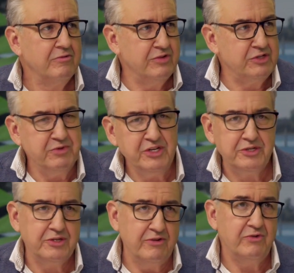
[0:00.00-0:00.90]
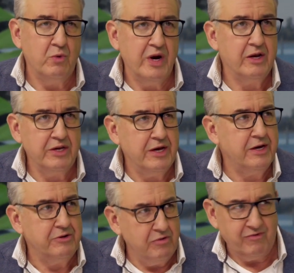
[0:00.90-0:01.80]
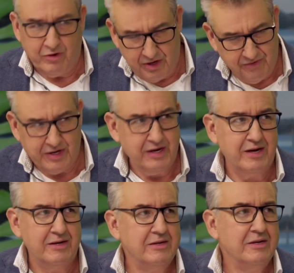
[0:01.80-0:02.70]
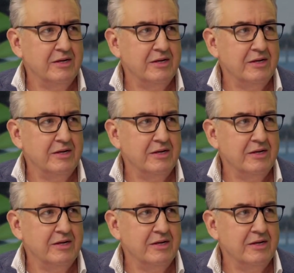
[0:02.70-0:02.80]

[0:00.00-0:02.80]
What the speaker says: Which means that if you wait a year, you have a lot of data.